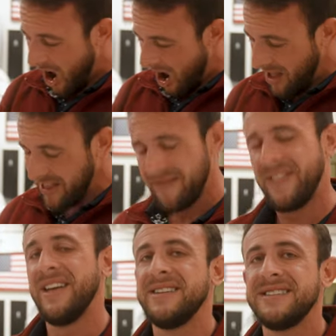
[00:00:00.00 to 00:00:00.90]
all of
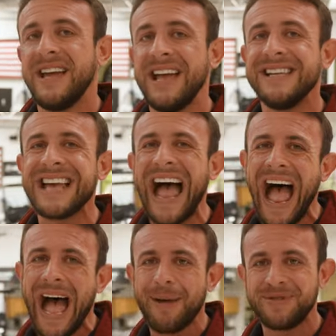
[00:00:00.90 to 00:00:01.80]
this is
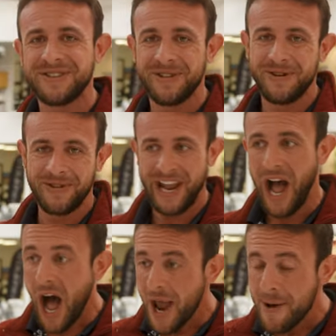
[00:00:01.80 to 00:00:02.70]
absolutely
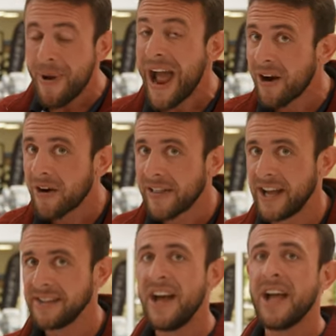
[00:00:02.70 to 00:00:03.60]

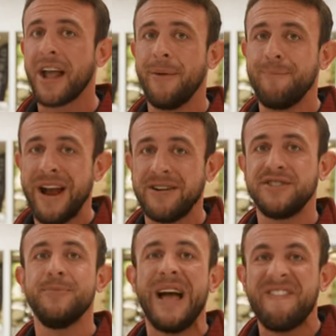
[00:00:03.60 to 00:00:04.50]
unparalleled compared
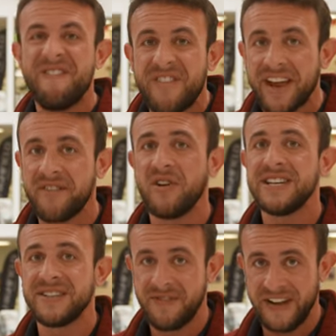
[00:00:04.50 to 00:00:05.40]
to my
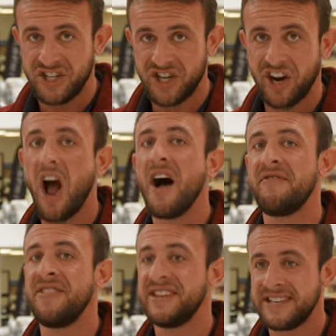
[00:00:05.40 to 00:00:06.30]
favorite feature
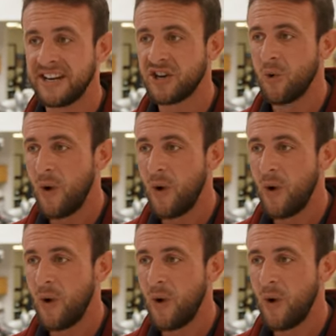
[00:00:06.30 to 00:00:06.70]
of the center